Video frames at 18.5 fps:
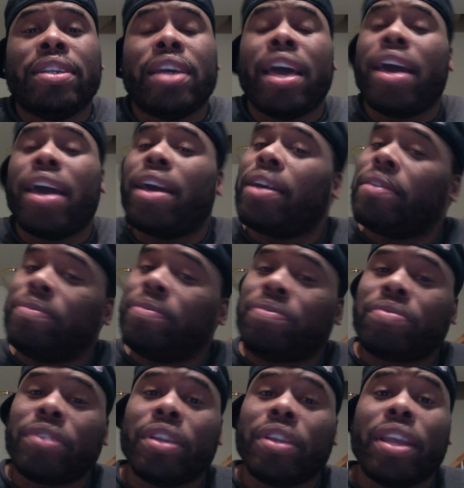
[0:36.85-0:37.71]
hey,
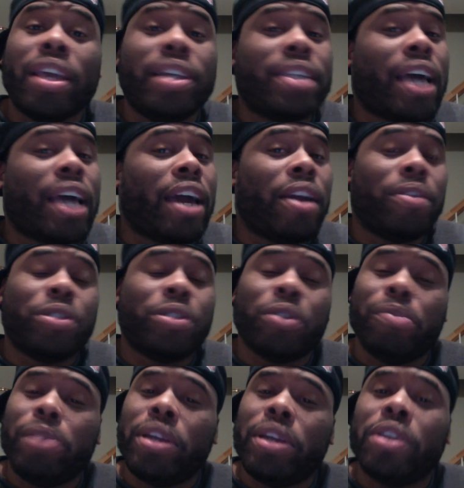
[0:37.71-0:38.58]
he's had a
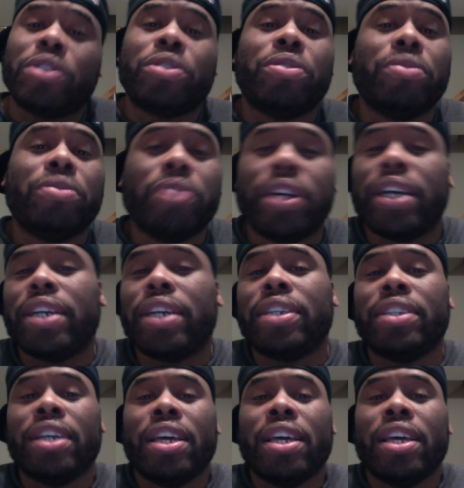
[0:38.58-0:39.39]
tremendous career.